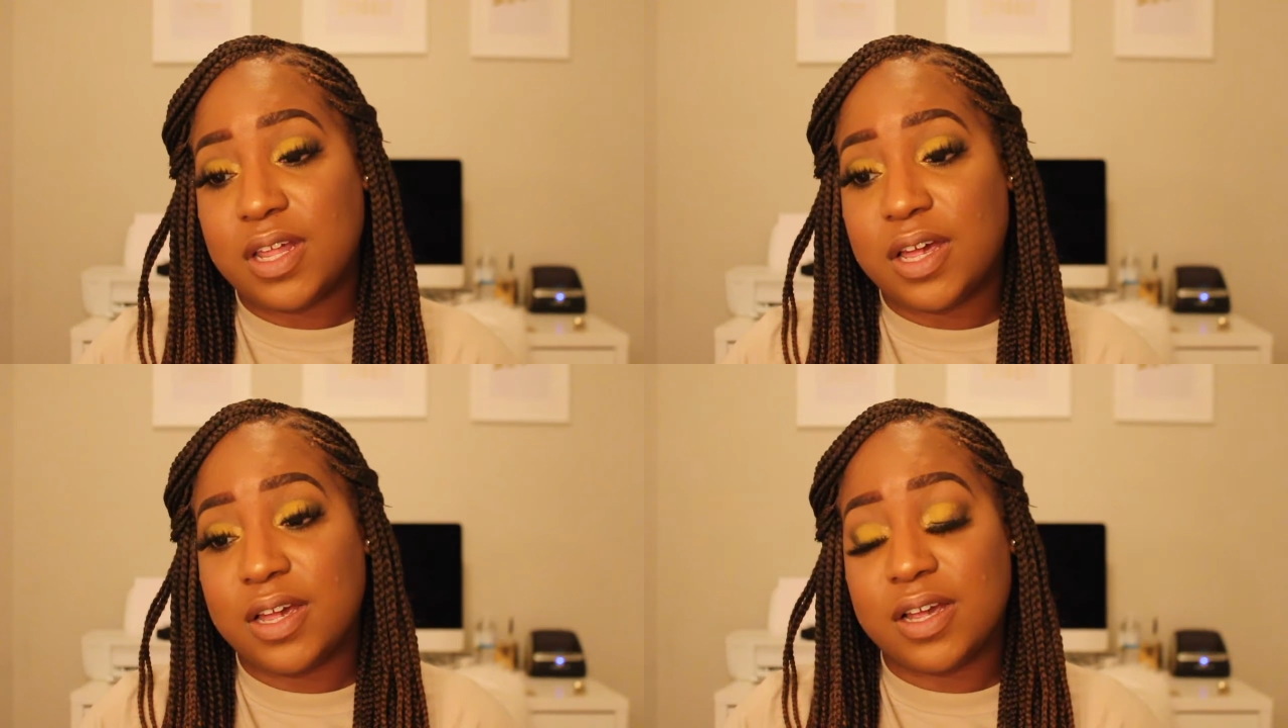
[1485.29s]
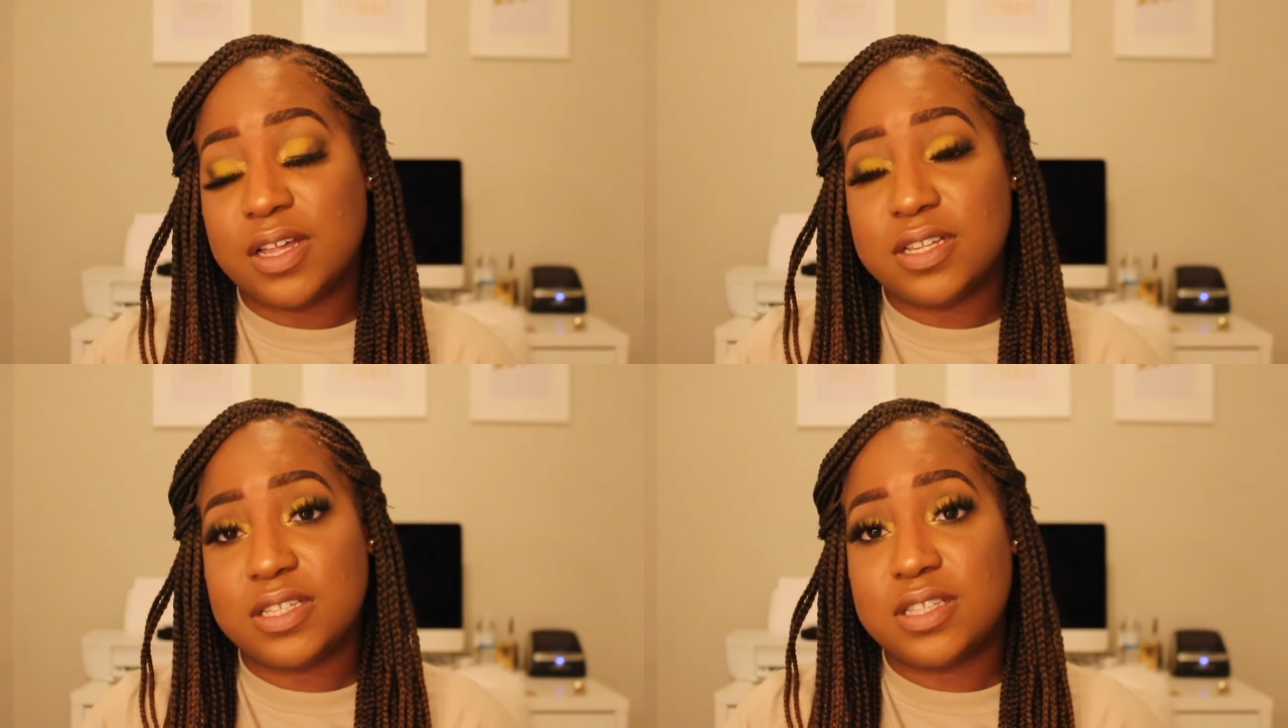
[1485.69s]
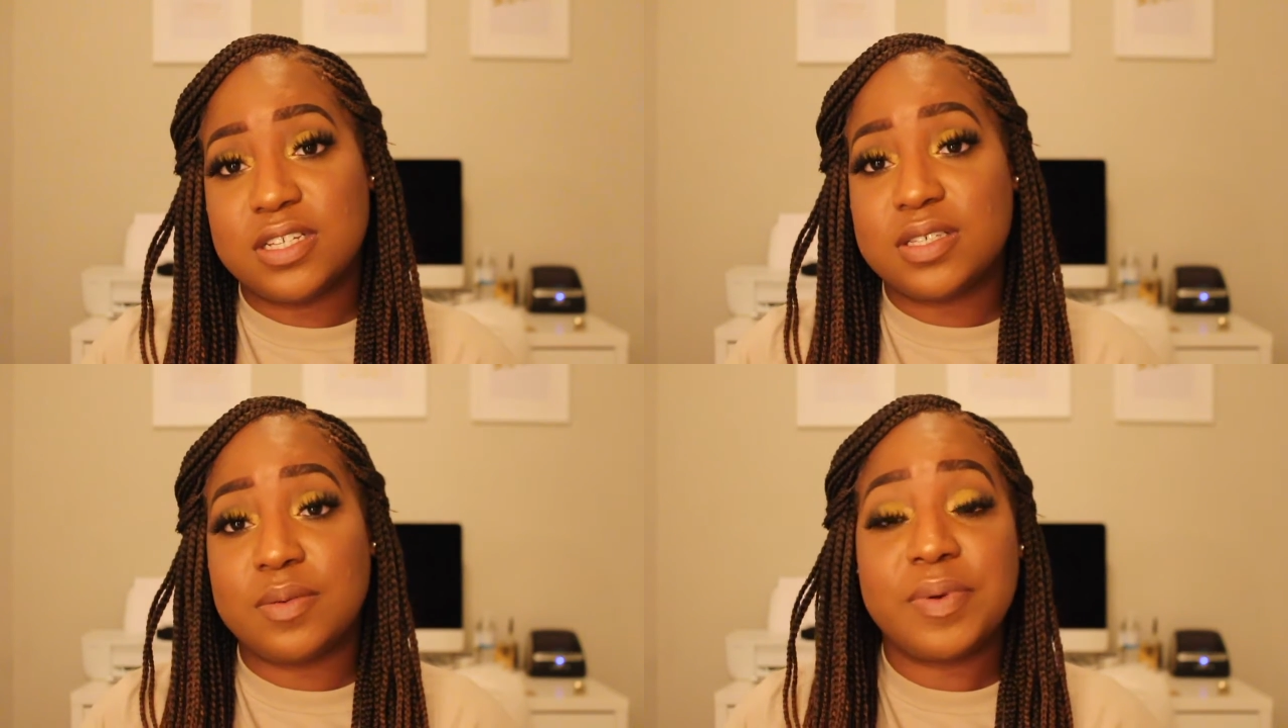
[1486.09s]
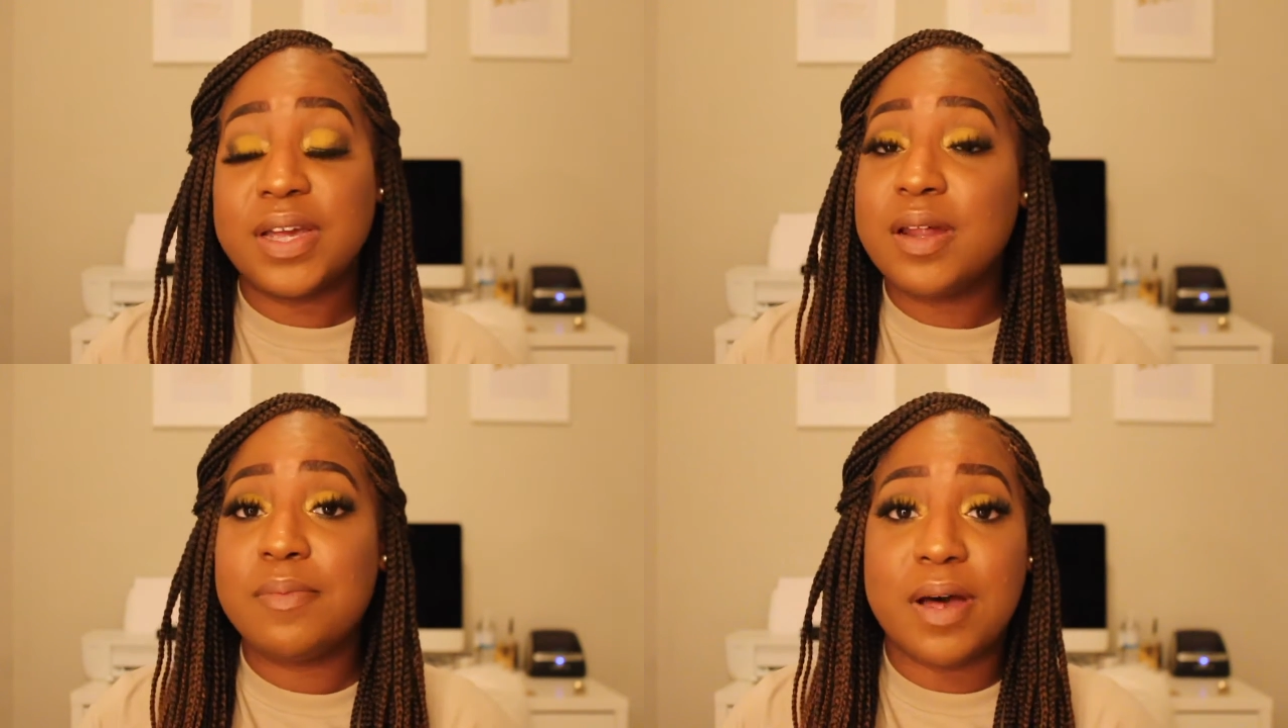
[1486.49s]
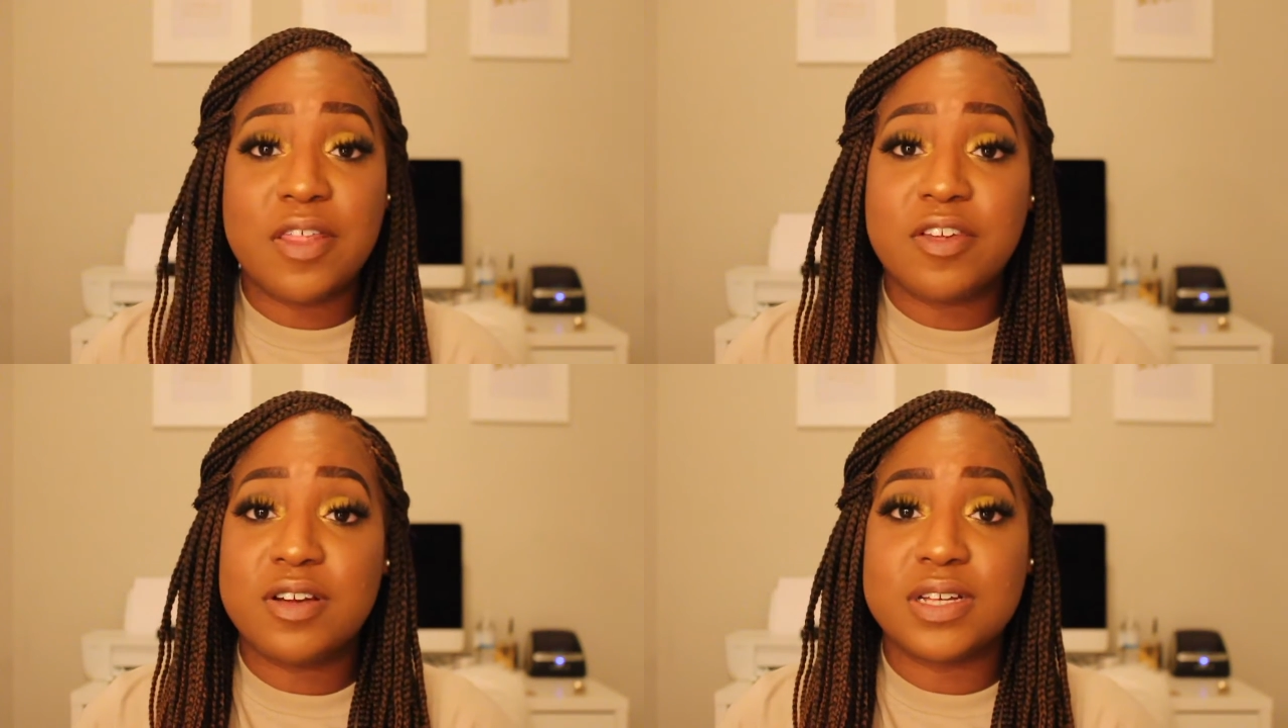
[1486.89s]
Like, being a
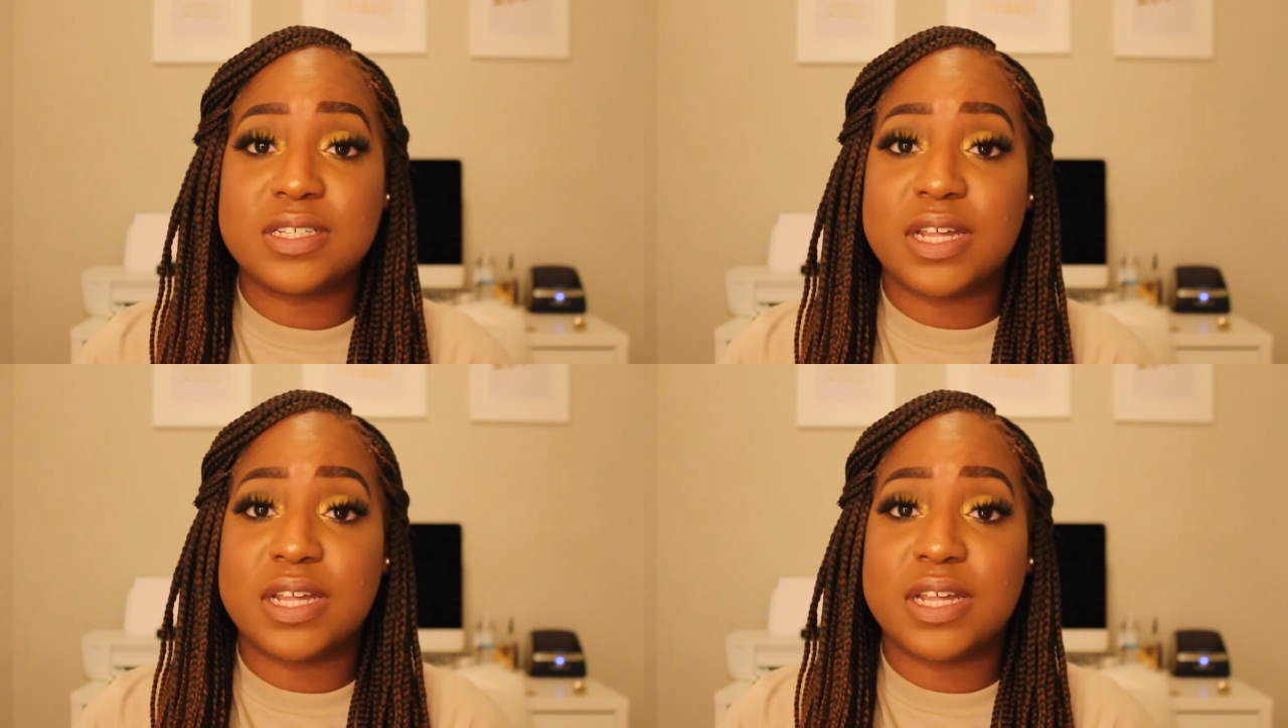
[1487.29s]
mother is